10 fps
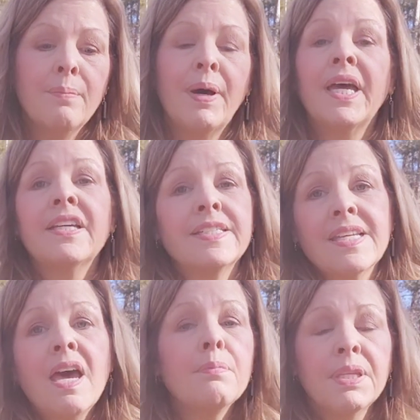But it's
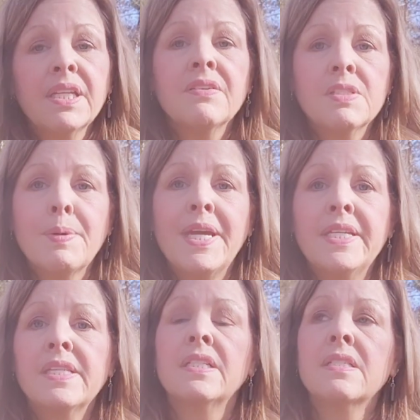got plenty of
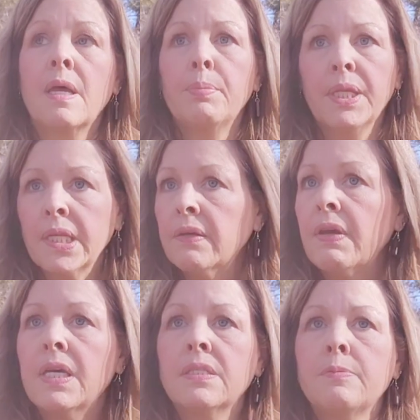space and it's got plenty of
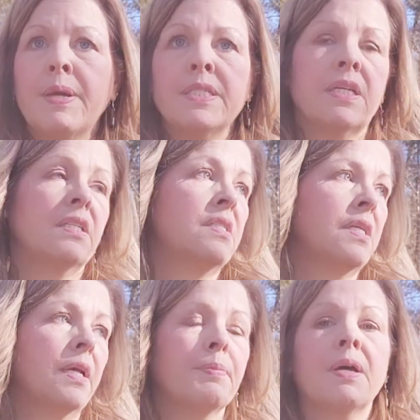head space. I can
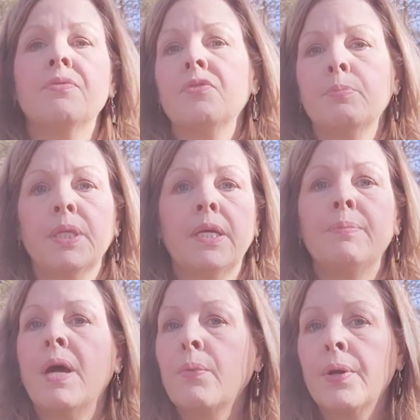sit up comfortably.
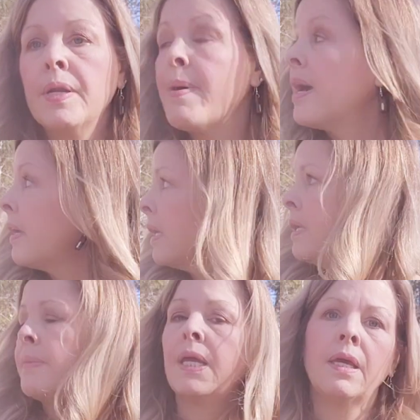I'm not worried about
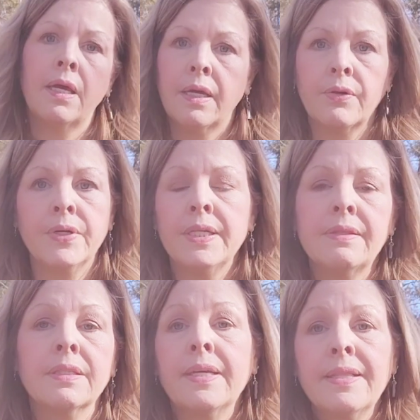hitting my head or
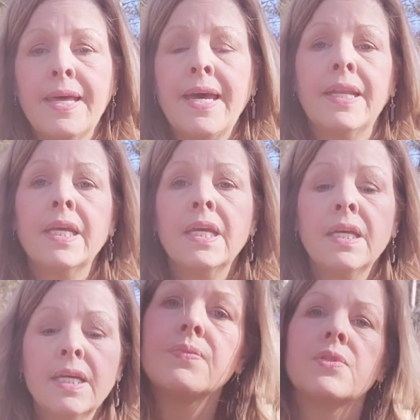anything like that.
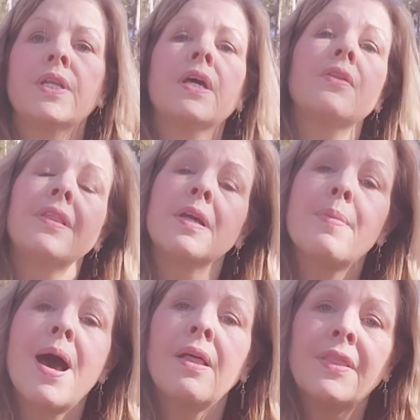So another thing
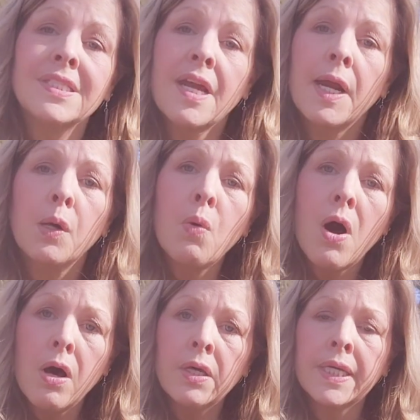about the Tiger
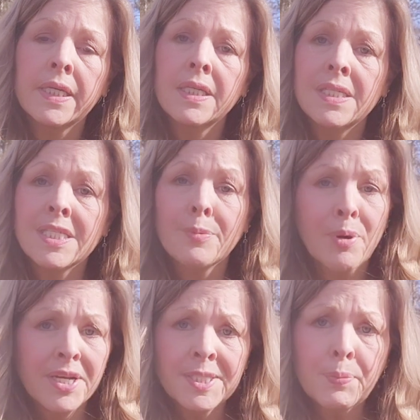Wall is the
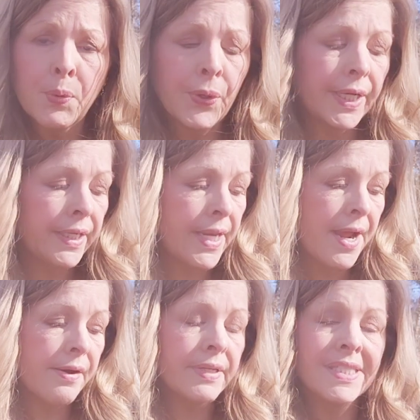price point.
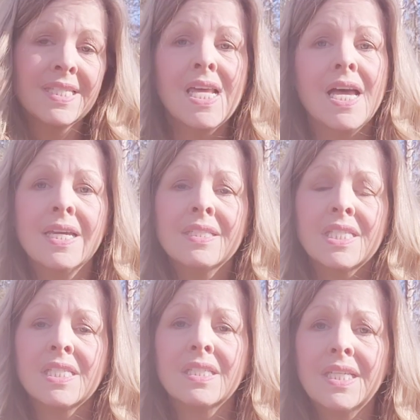Now, it's not
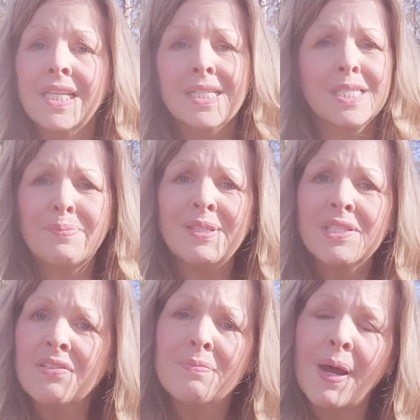
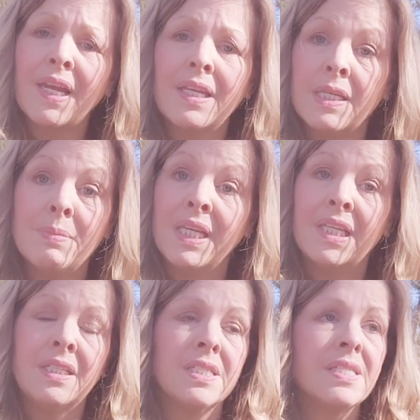inexpensive by any
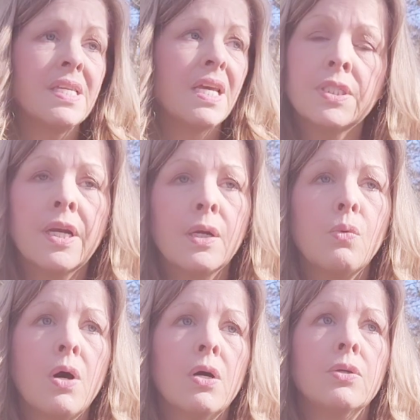means. The Tiger
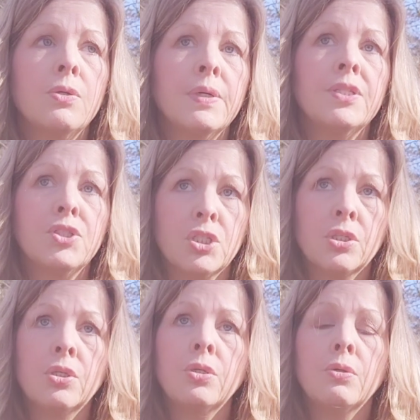Wall
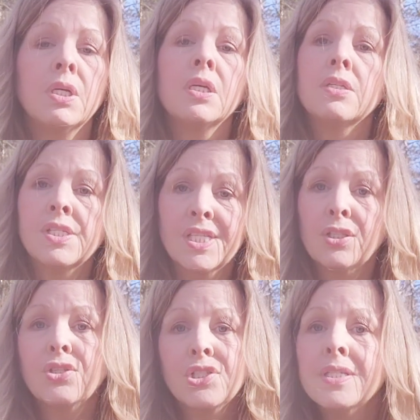UL2
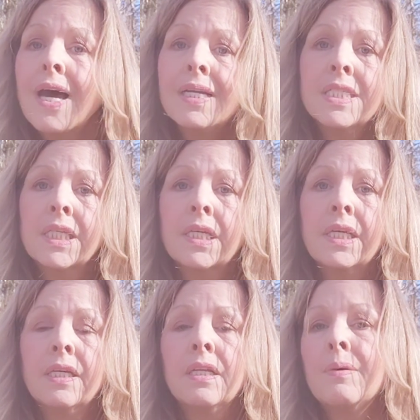solution dye
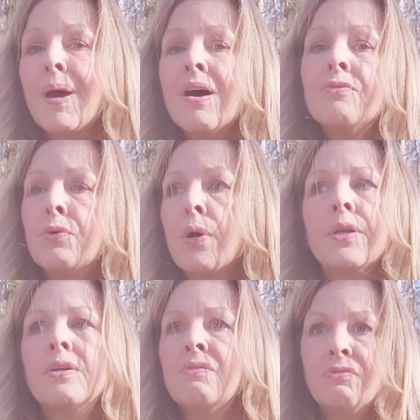tent, about
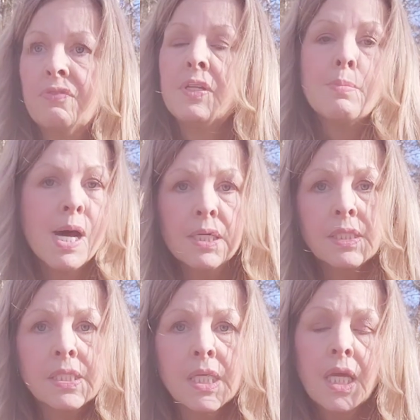450
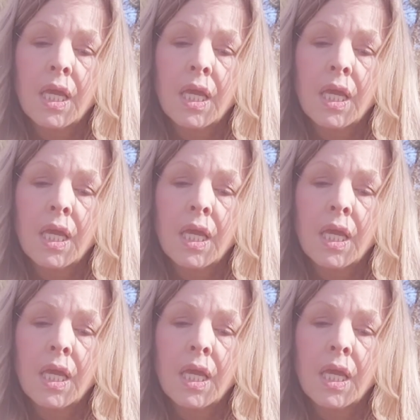bucks.